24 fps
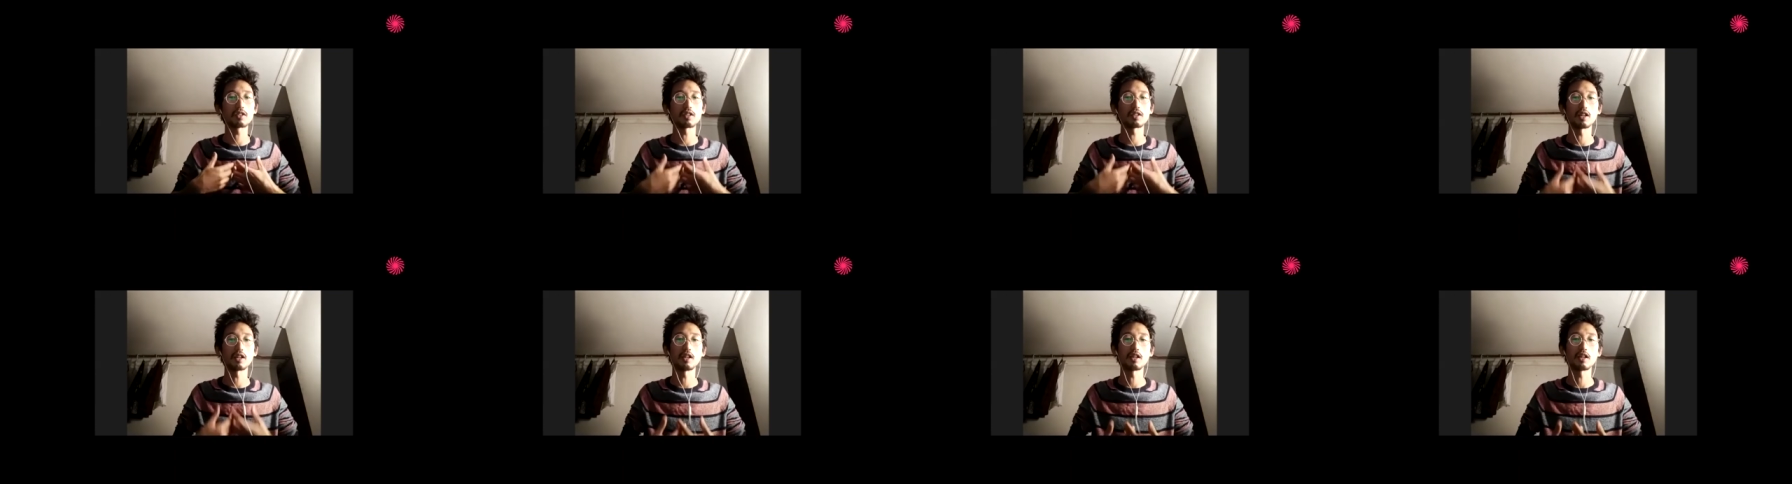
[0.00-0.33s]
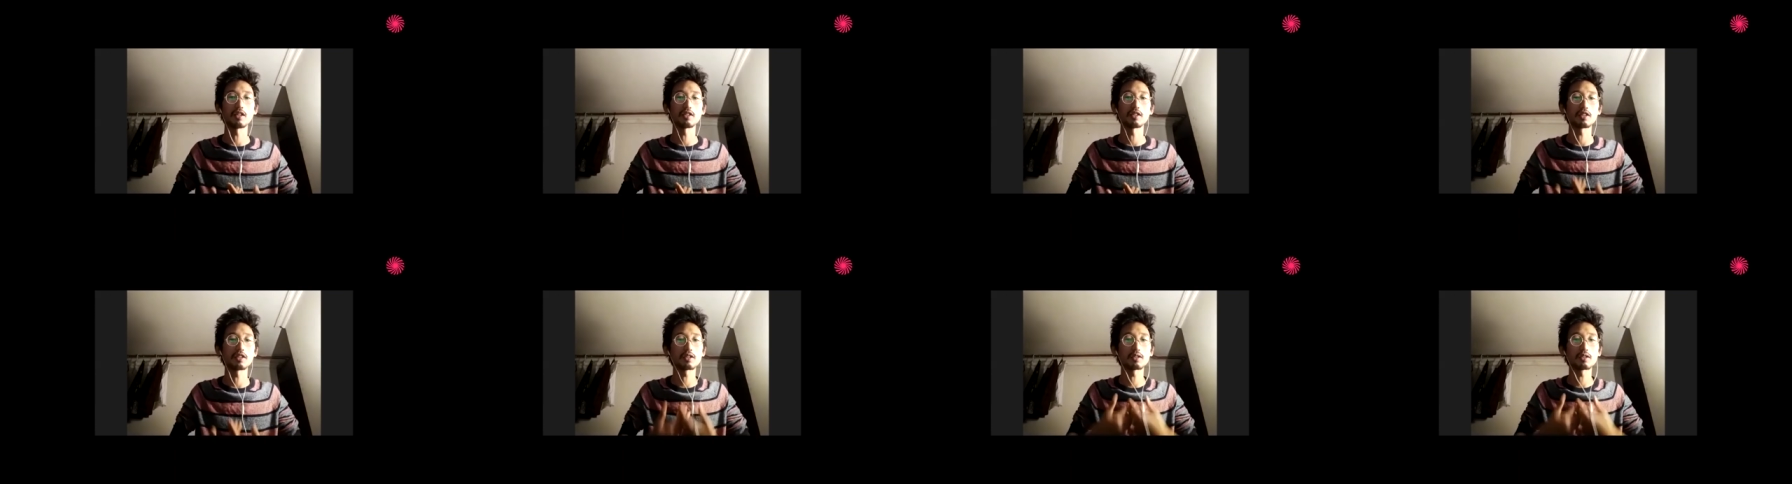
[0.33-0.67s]
uh,
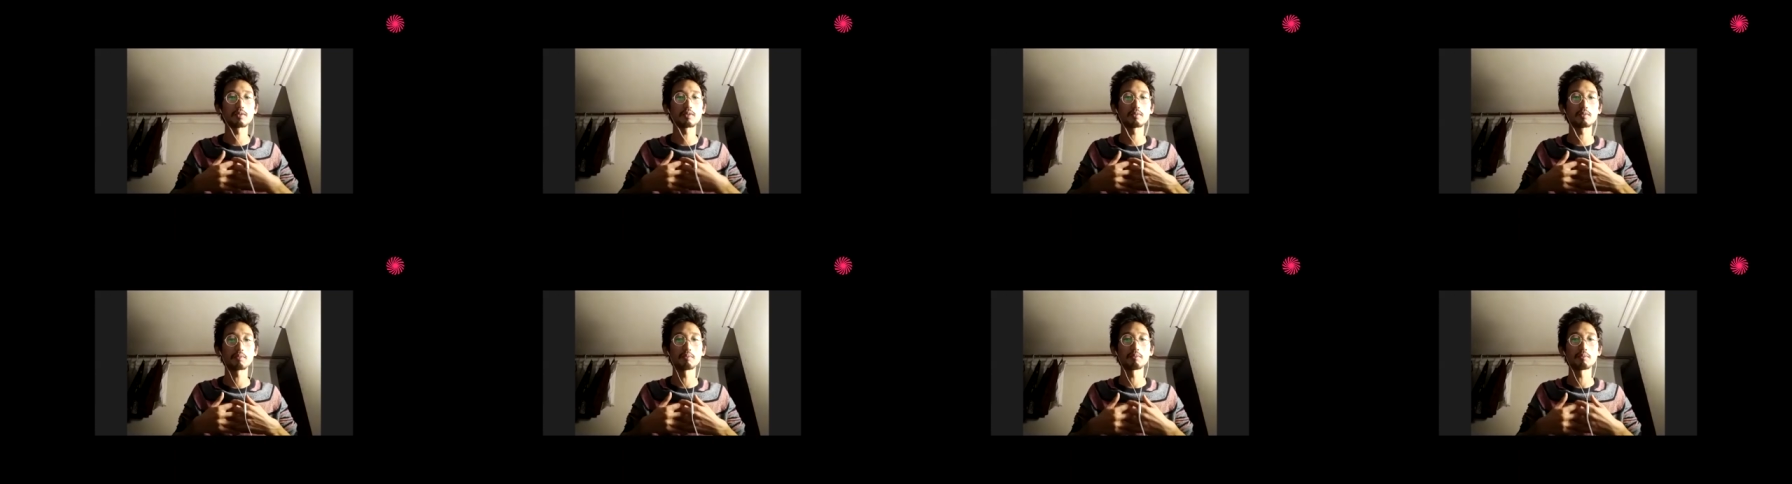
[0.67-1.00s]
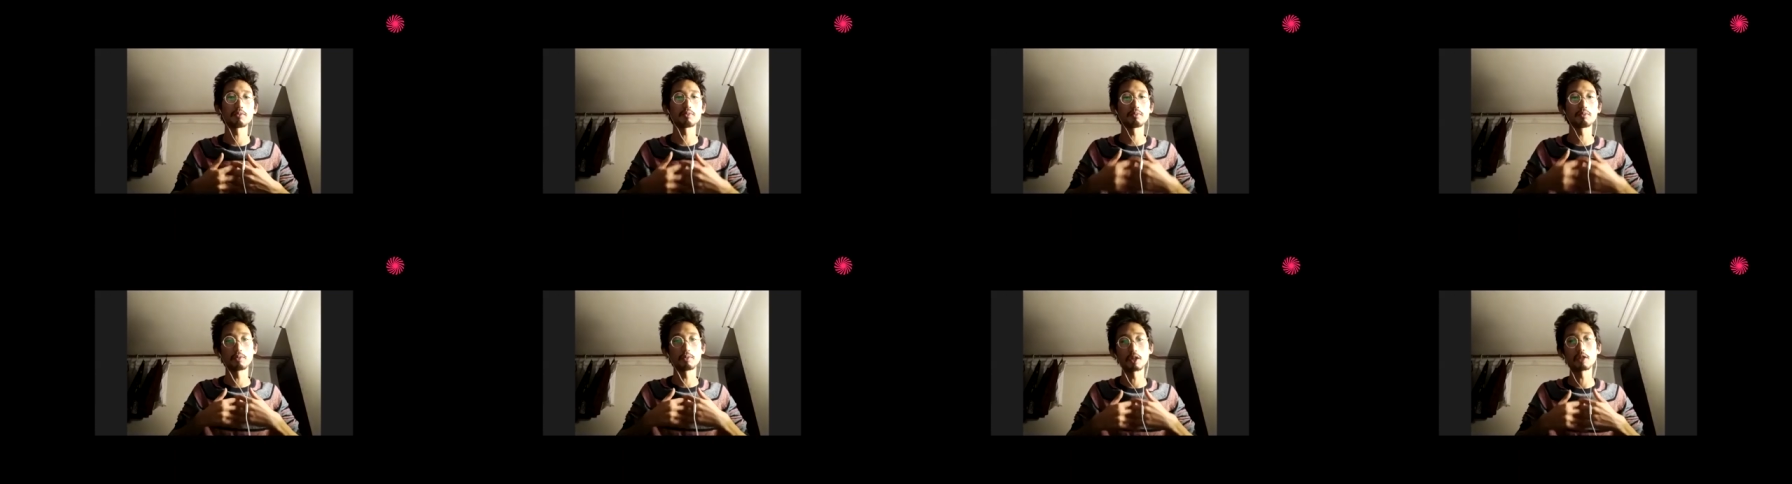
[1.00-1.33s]
just
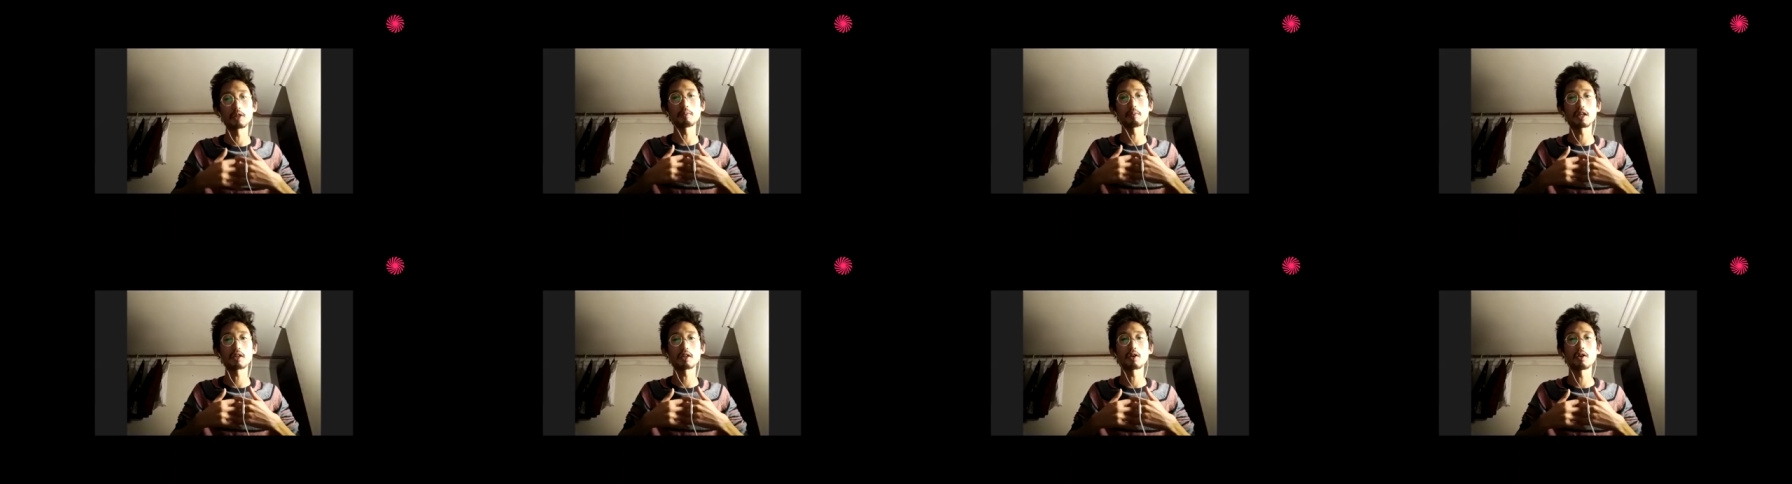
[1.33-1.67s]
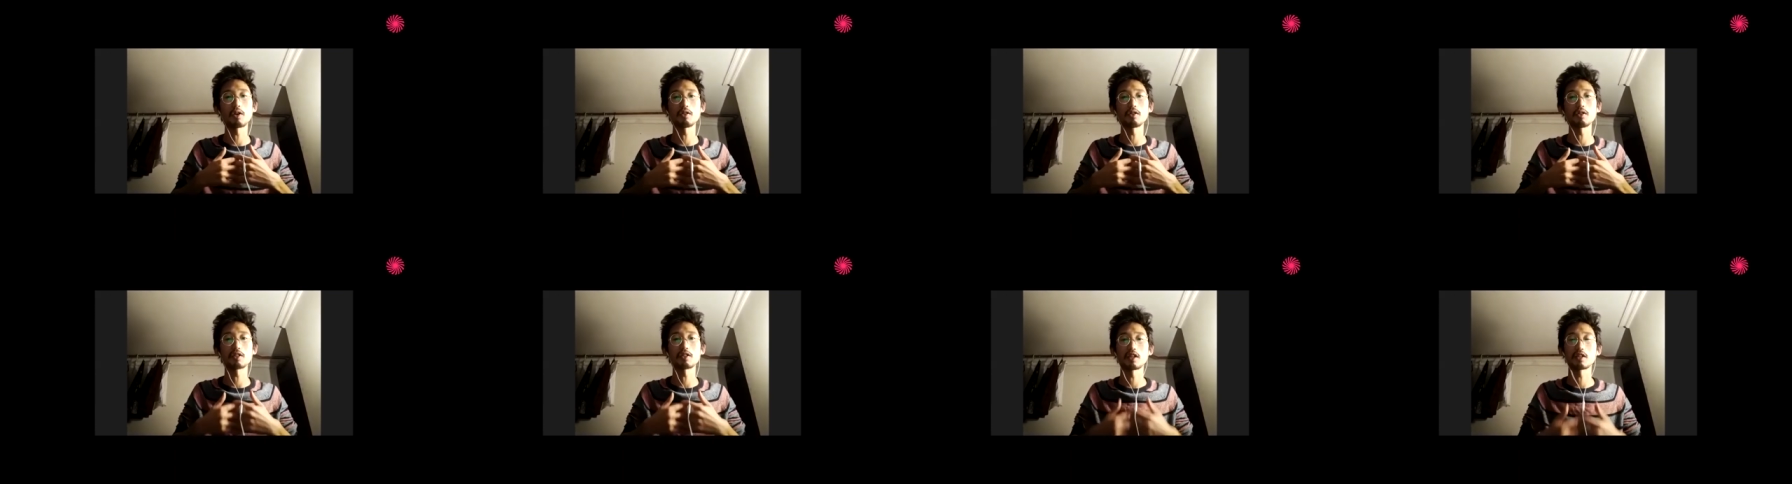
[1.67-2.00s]
with my
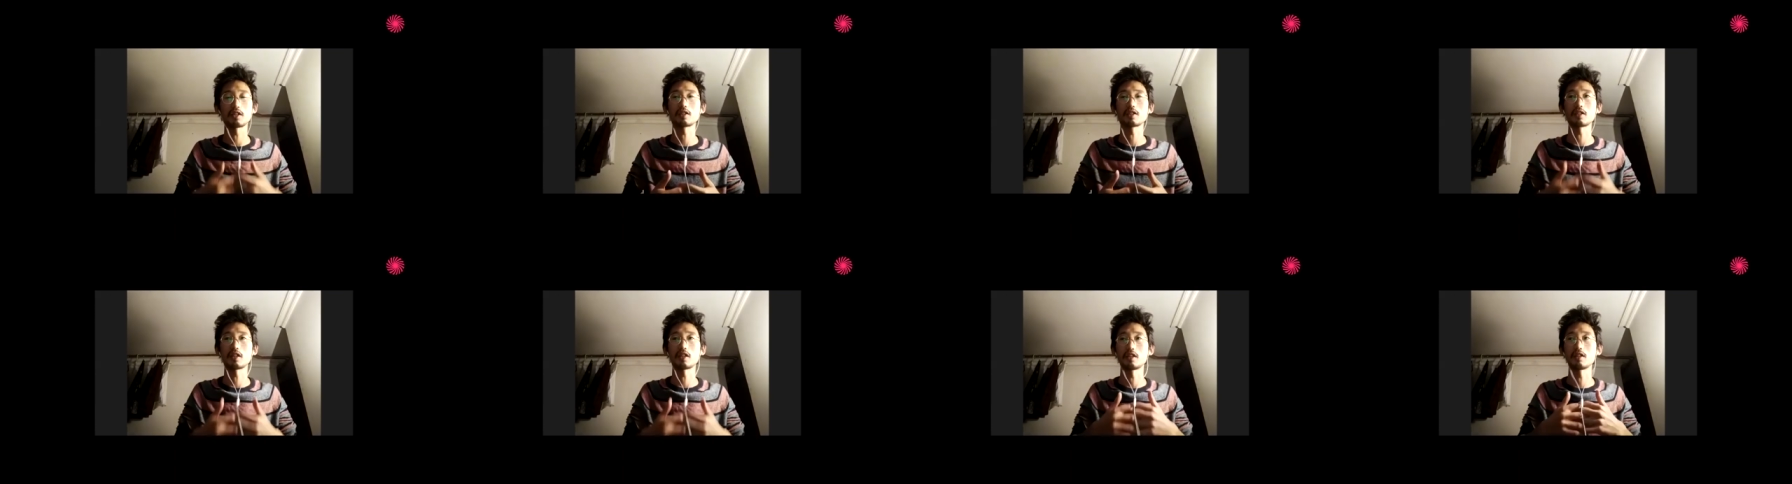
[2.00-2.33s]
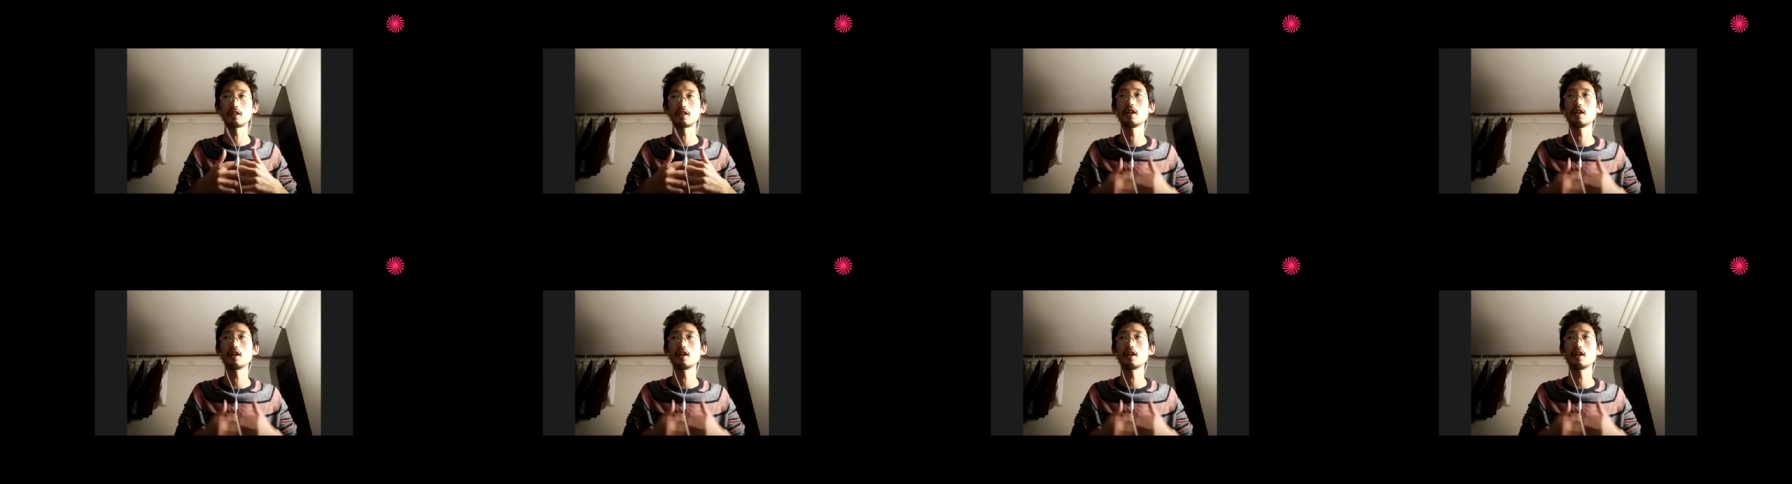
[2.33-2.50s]
context and